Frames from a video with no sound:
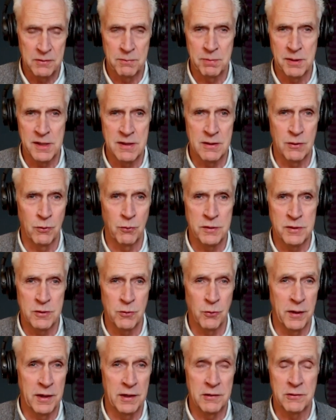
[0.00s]
to be that when
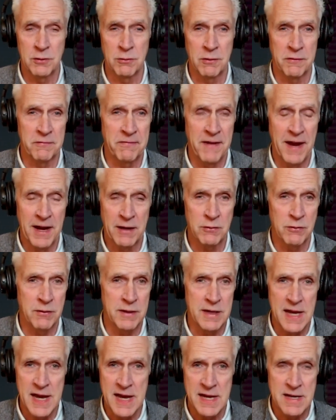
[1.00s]
you went into a
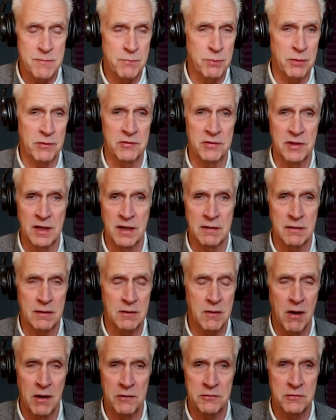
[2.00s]
factory, 80% of the
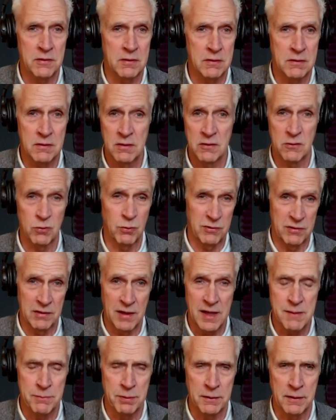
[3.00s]
cost of the goods was
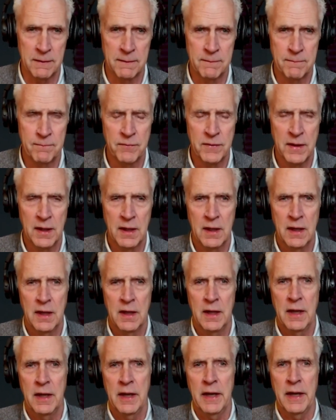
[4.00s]
labor.
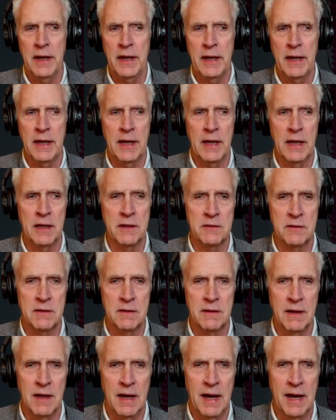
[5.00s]
And
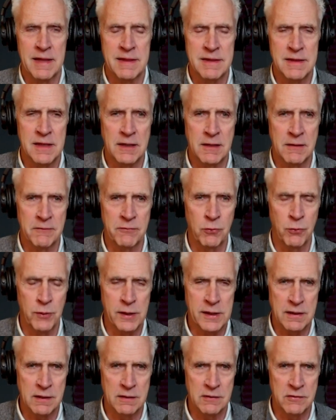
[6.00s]
I think if
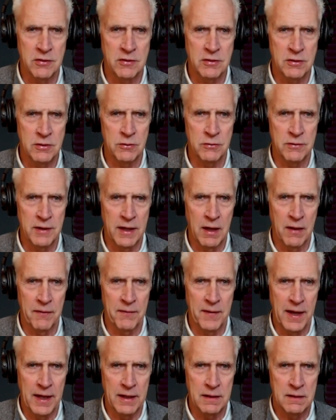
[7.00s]
we continue
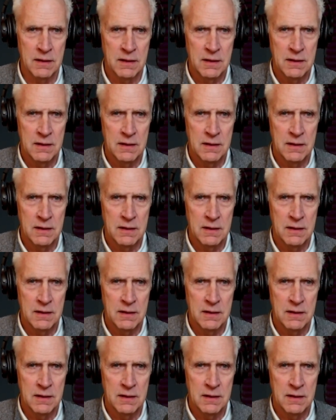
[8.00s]
down that